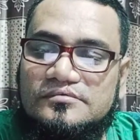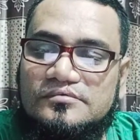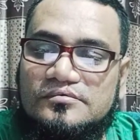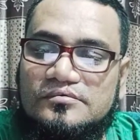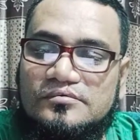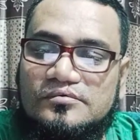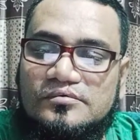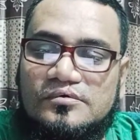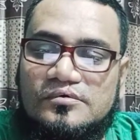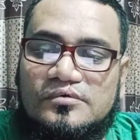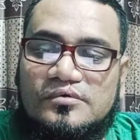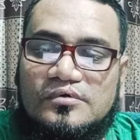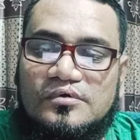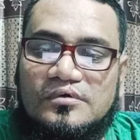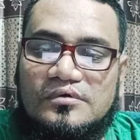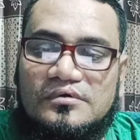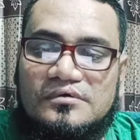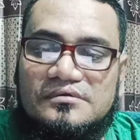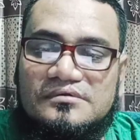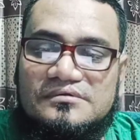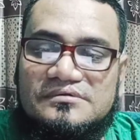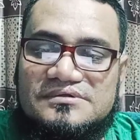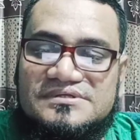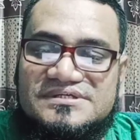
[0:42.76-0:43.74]
Google
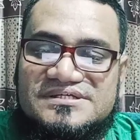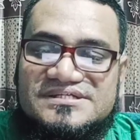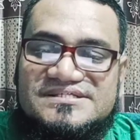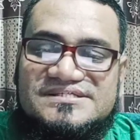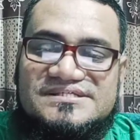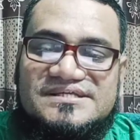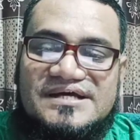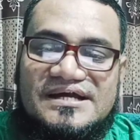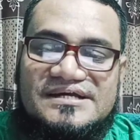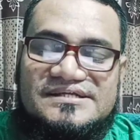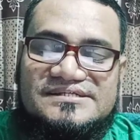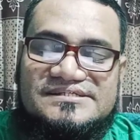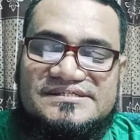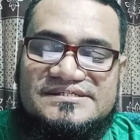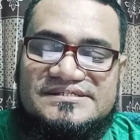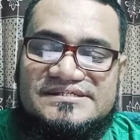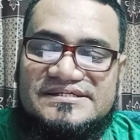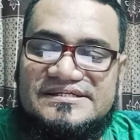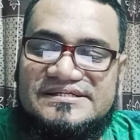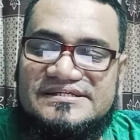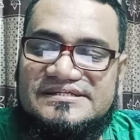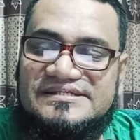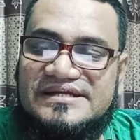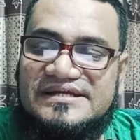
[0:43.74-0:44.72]
Search
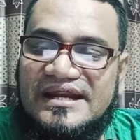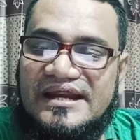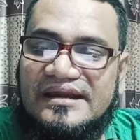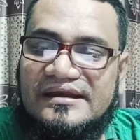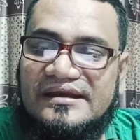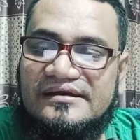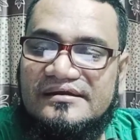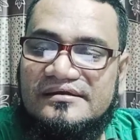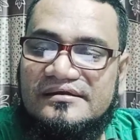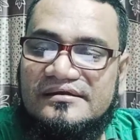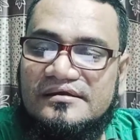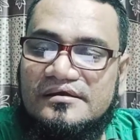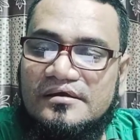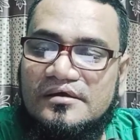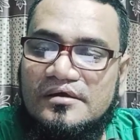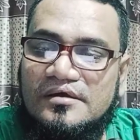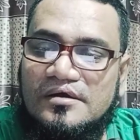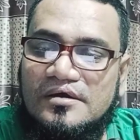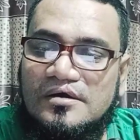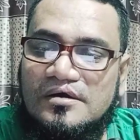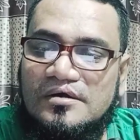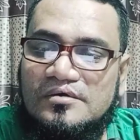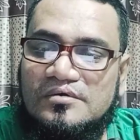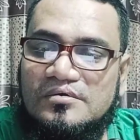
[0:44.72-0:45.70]
Engine Trend?
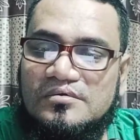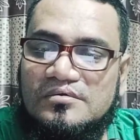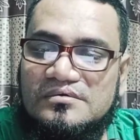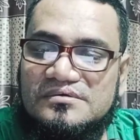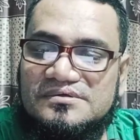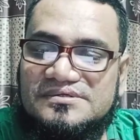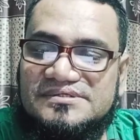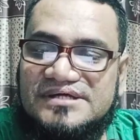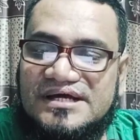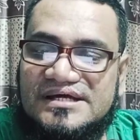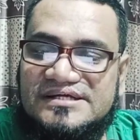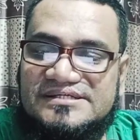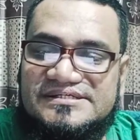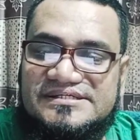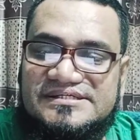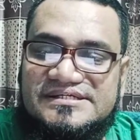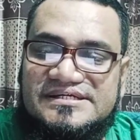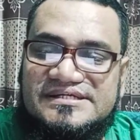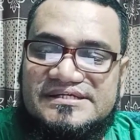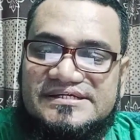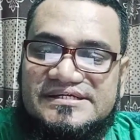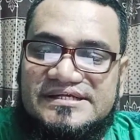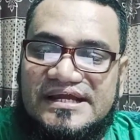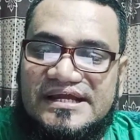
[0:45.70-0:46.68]
Google Search
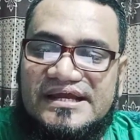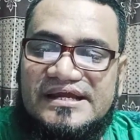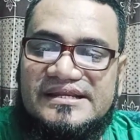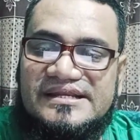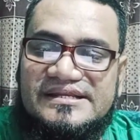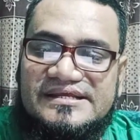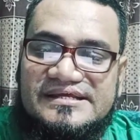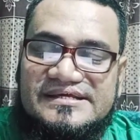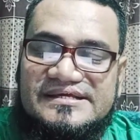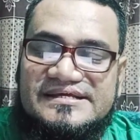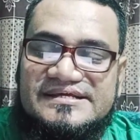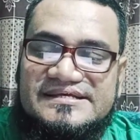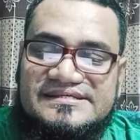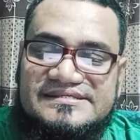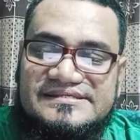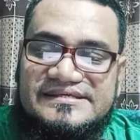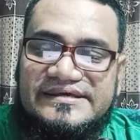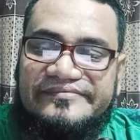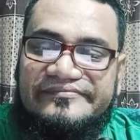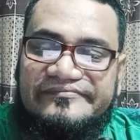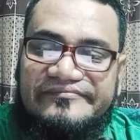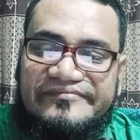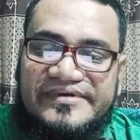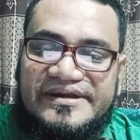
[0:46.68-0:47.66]
Engine Trend is a
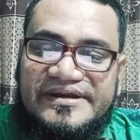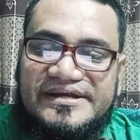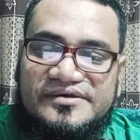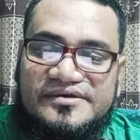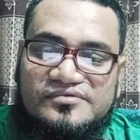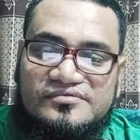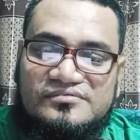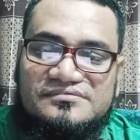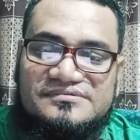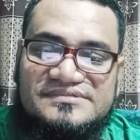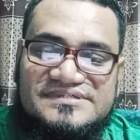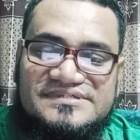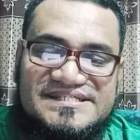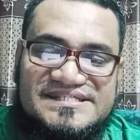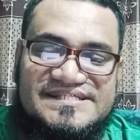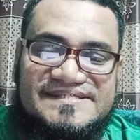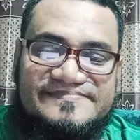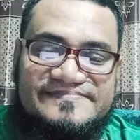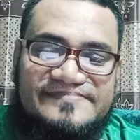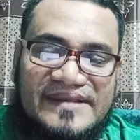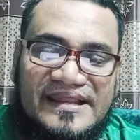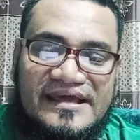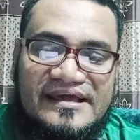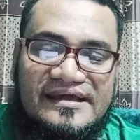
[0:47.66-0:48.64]
free tool
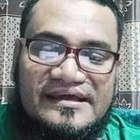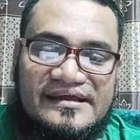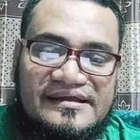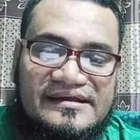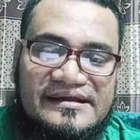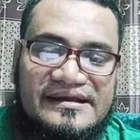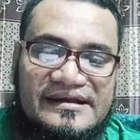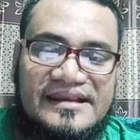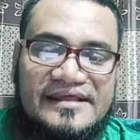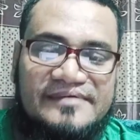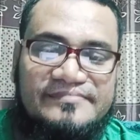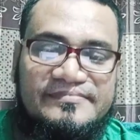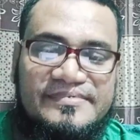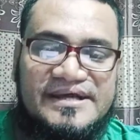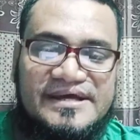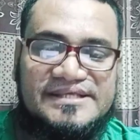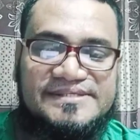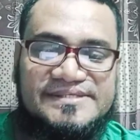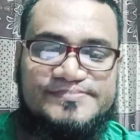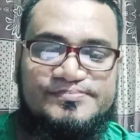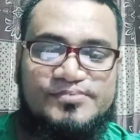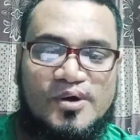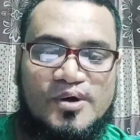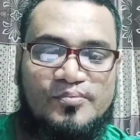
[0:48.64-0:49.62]
display
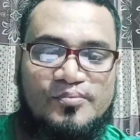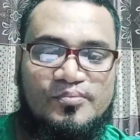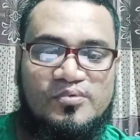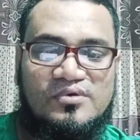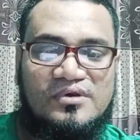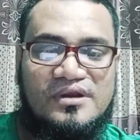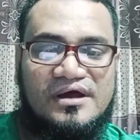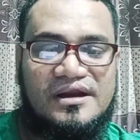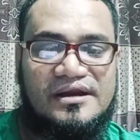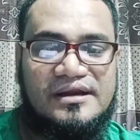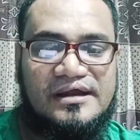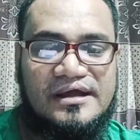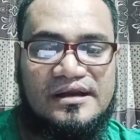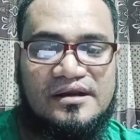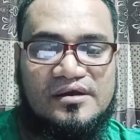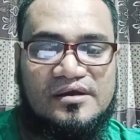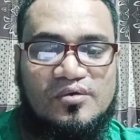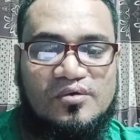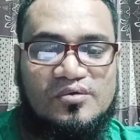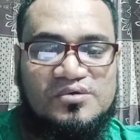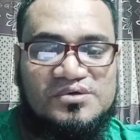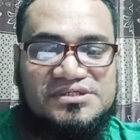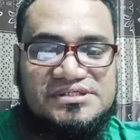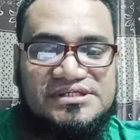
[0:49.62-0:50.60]
relevance, popular and
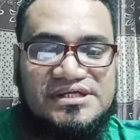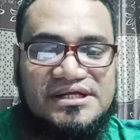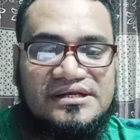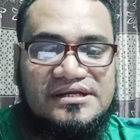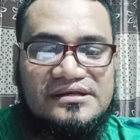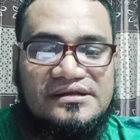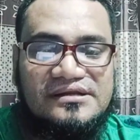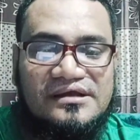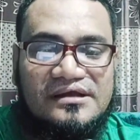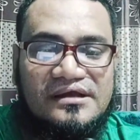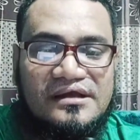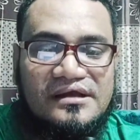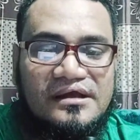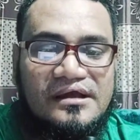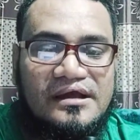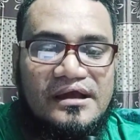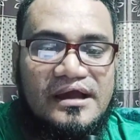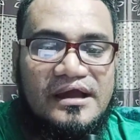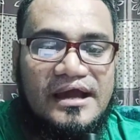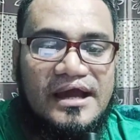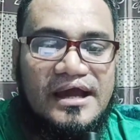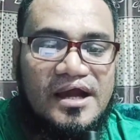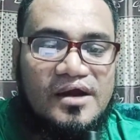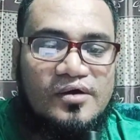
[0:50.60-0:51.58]
question.
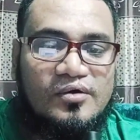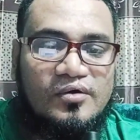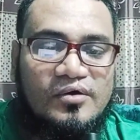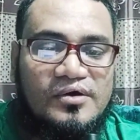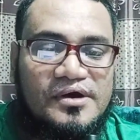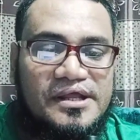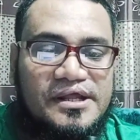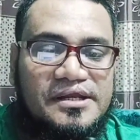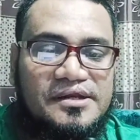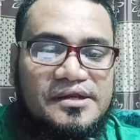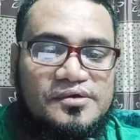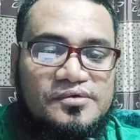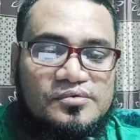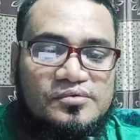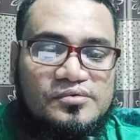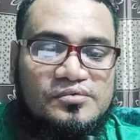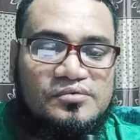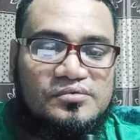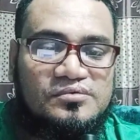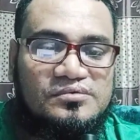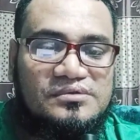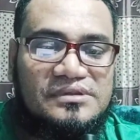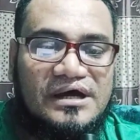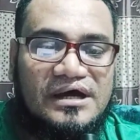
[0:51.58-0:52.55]
According
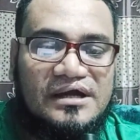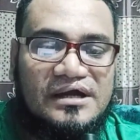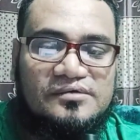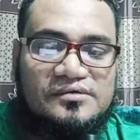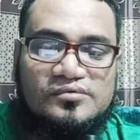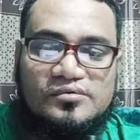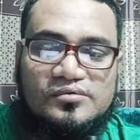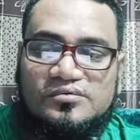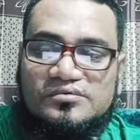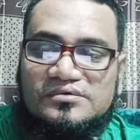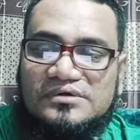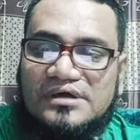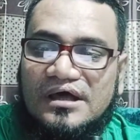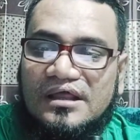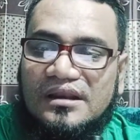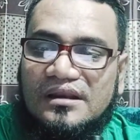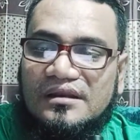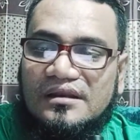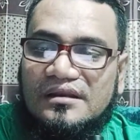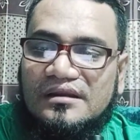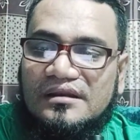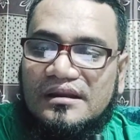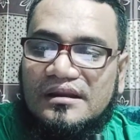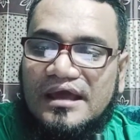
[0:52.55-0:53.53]
to the
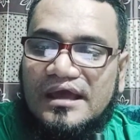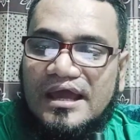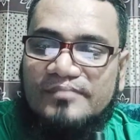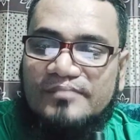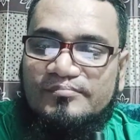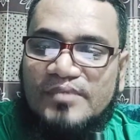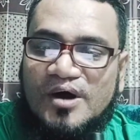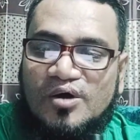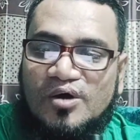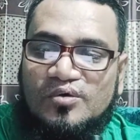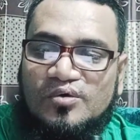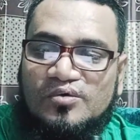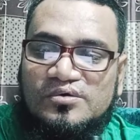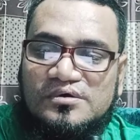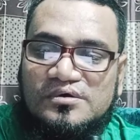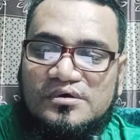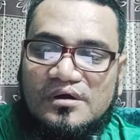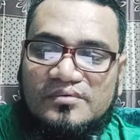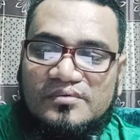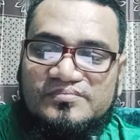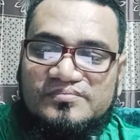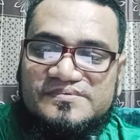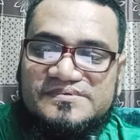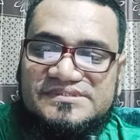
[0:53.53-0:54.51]
total amount
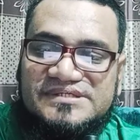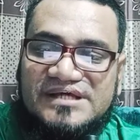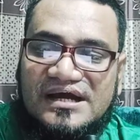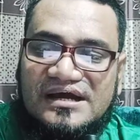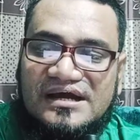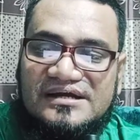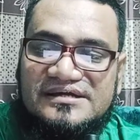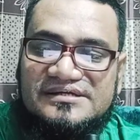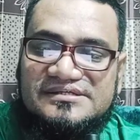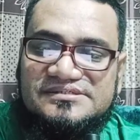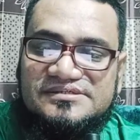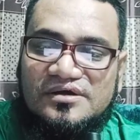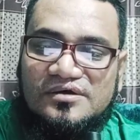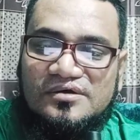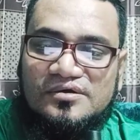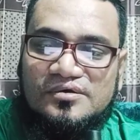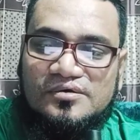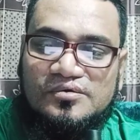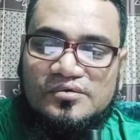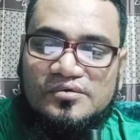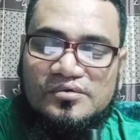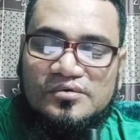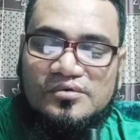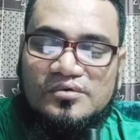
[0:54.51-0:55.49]
of search on
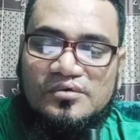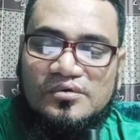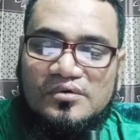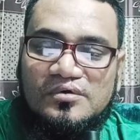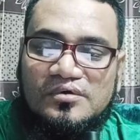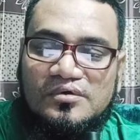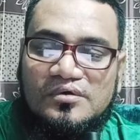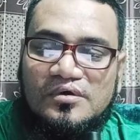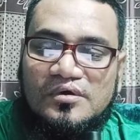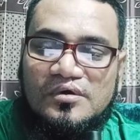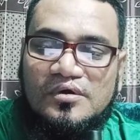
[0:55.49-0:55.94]
Google